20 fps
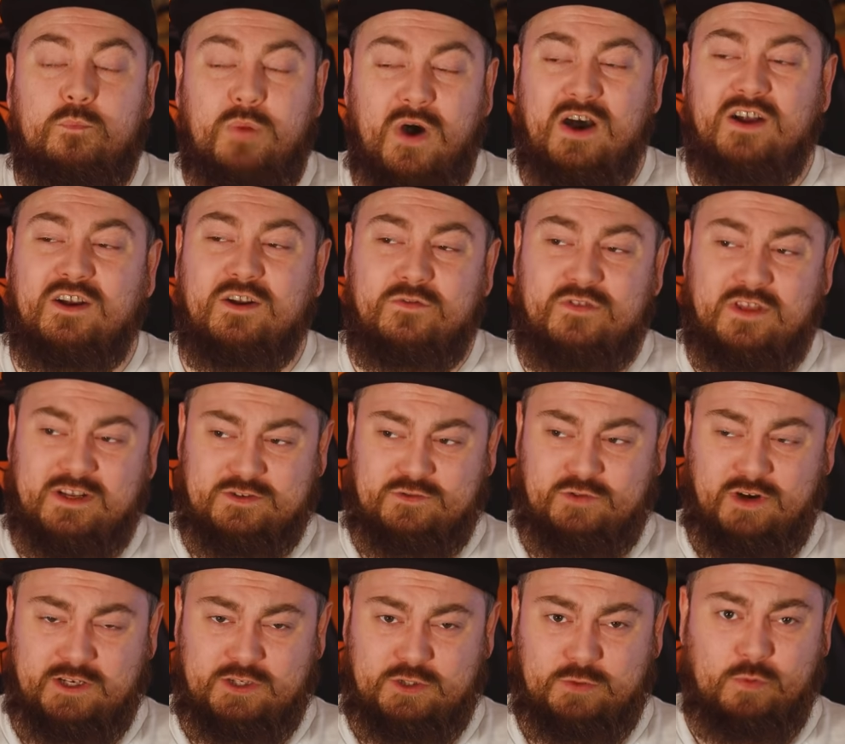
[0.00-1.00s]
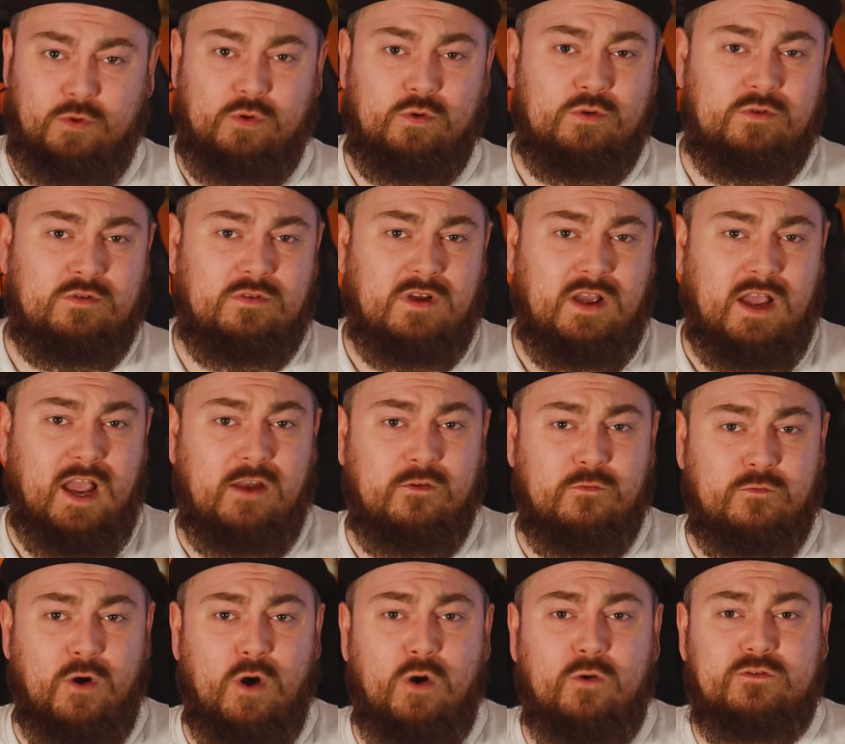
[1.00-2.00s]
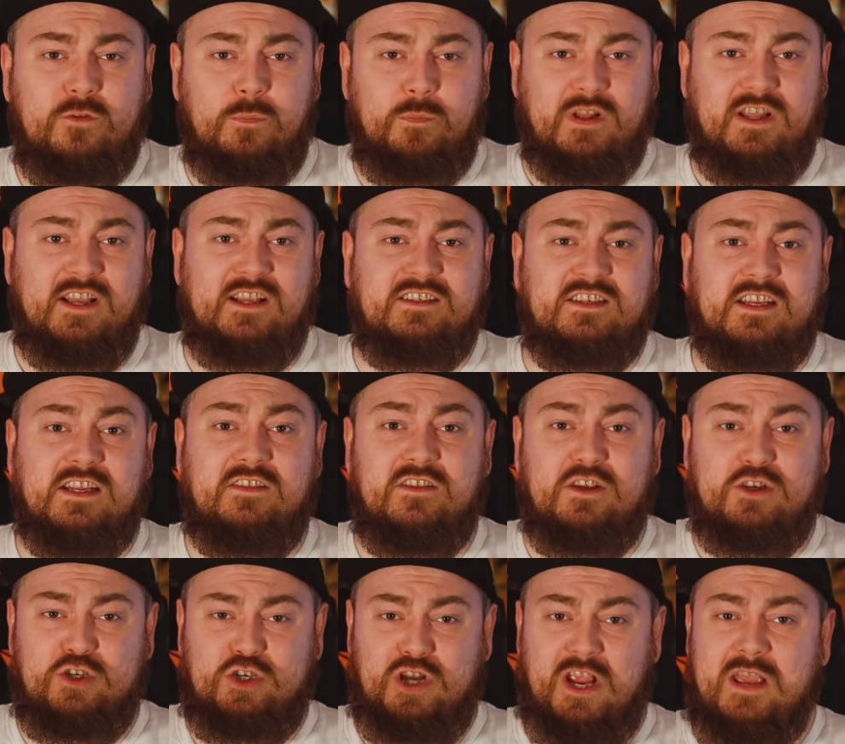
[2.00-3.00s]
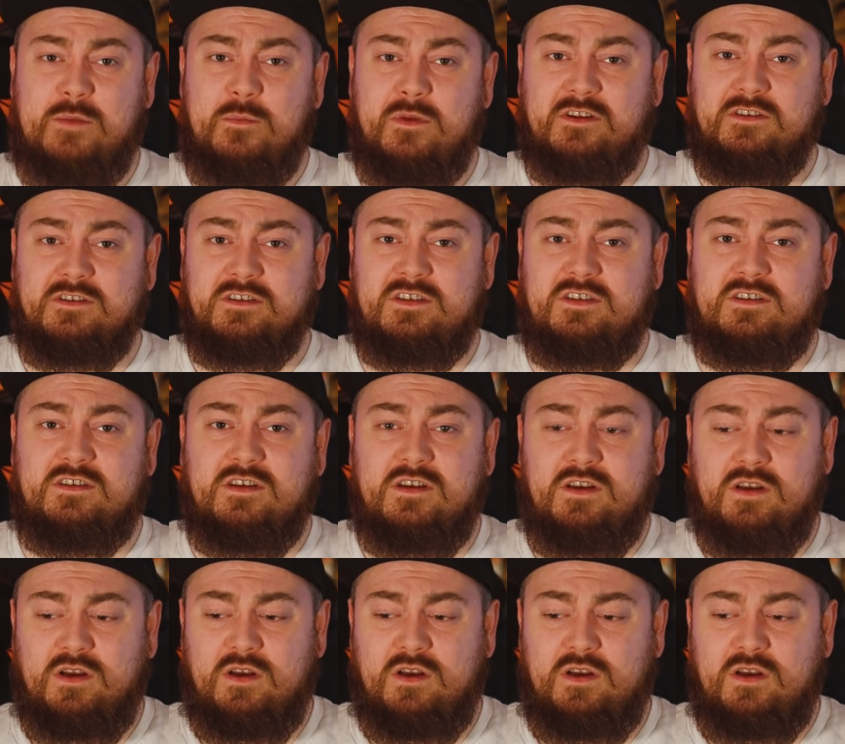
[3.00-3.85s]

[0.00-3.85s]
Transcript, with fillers: Part of this ritual involved placing the shaman's